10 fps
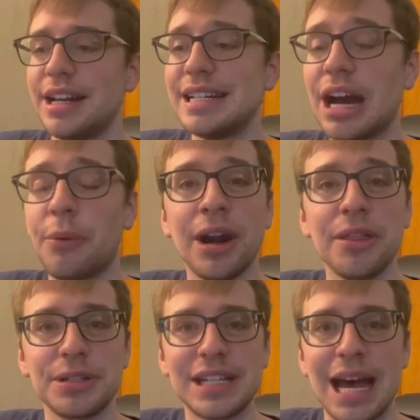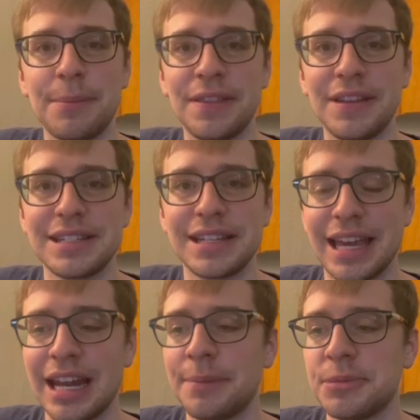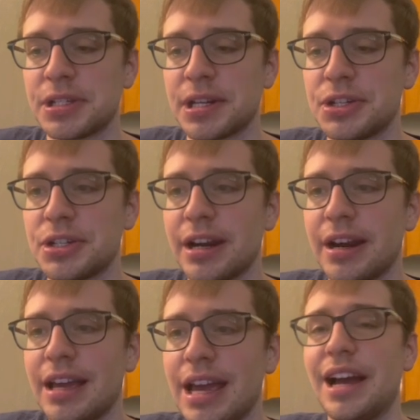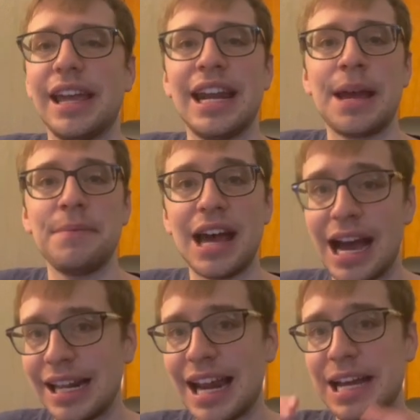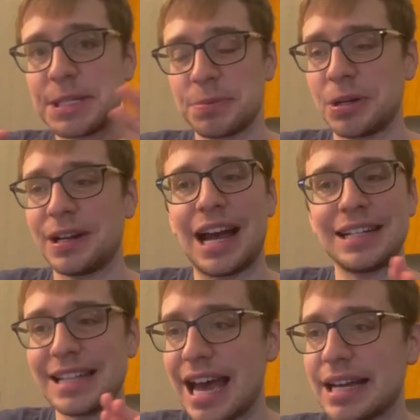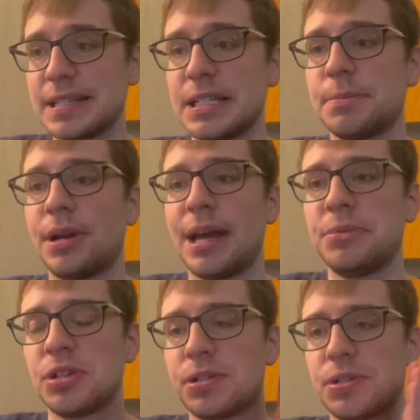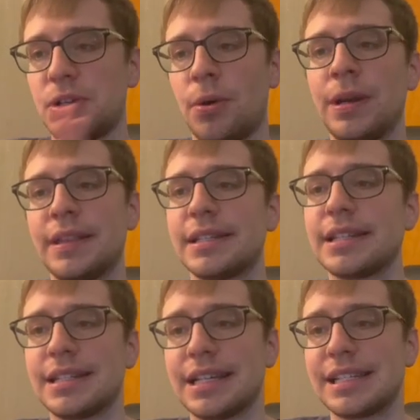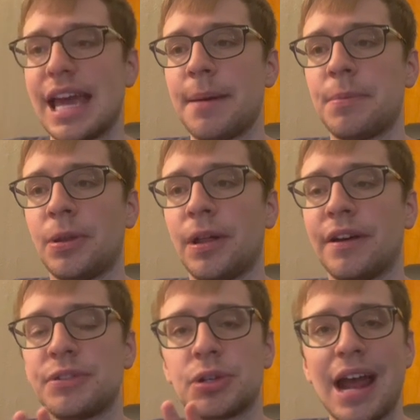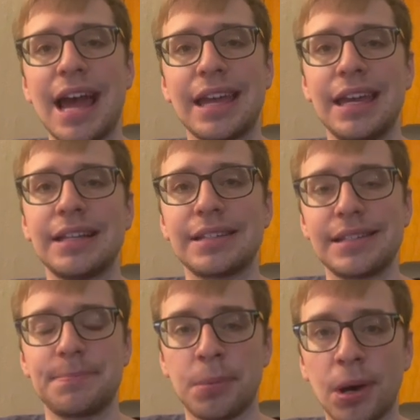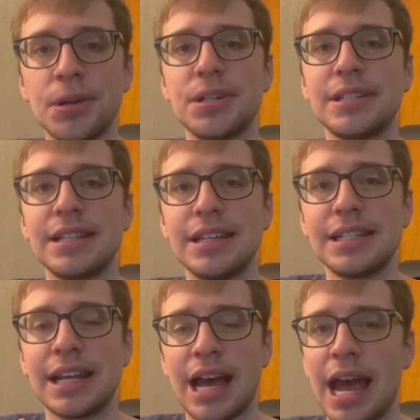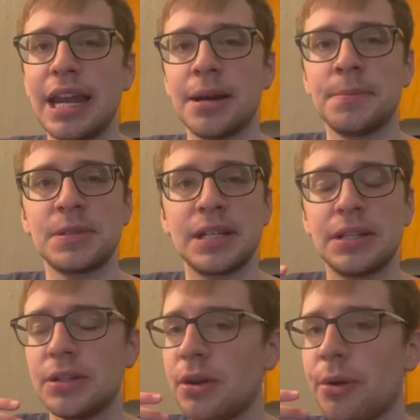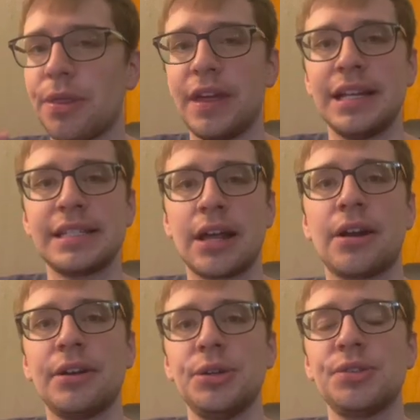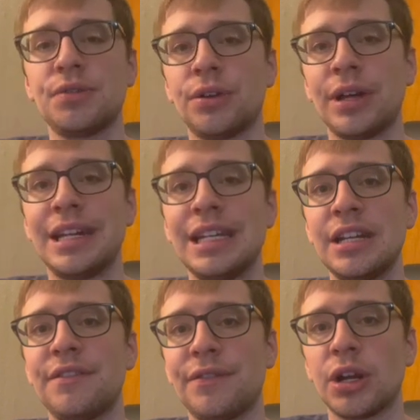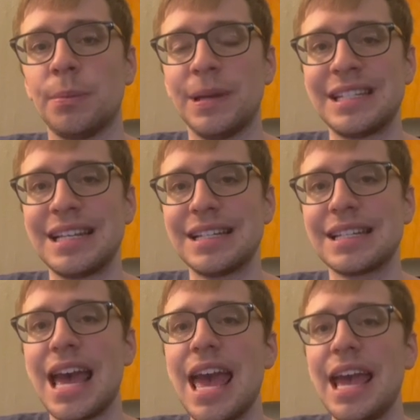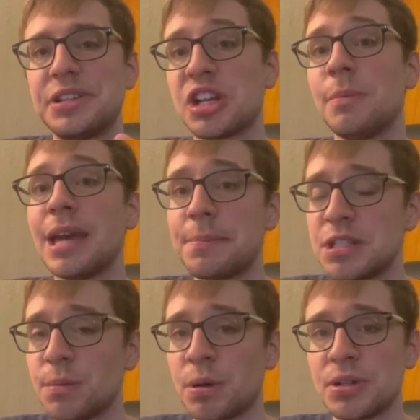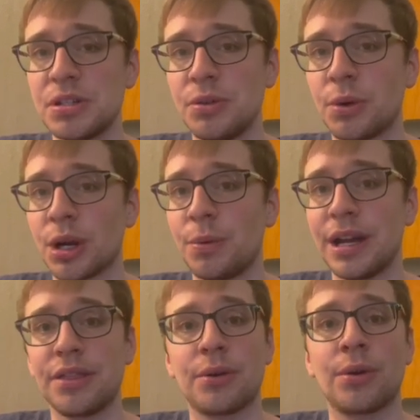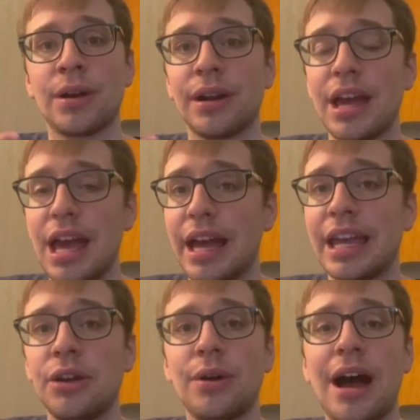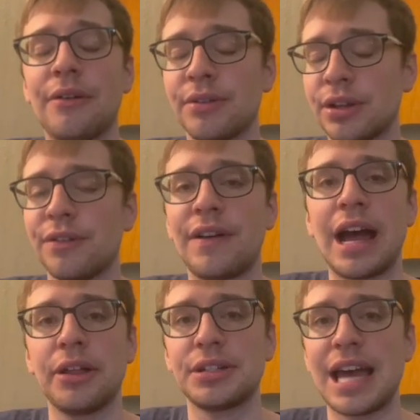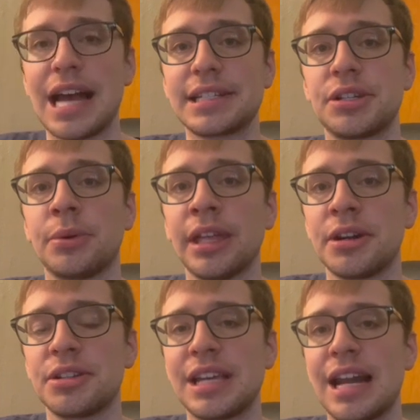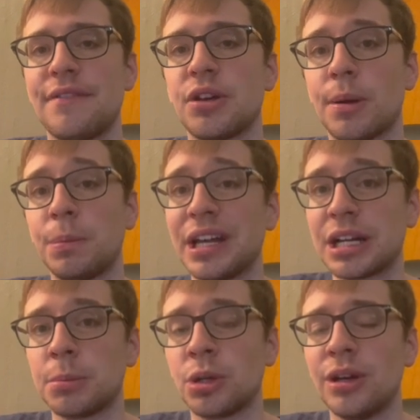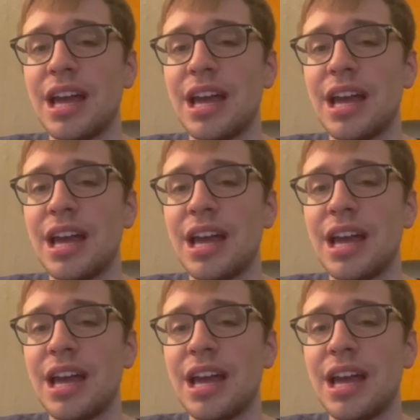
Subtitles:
Now, one other tab on this, again, I'm just going to share. Again, I'm not an expert on taxes, but I'm just showing this as an example of tracking purchases and items and, things that are useful and needed for your business. It's going to be up to the person you work with or, again, however you file your taxes, really understand if they're applicable.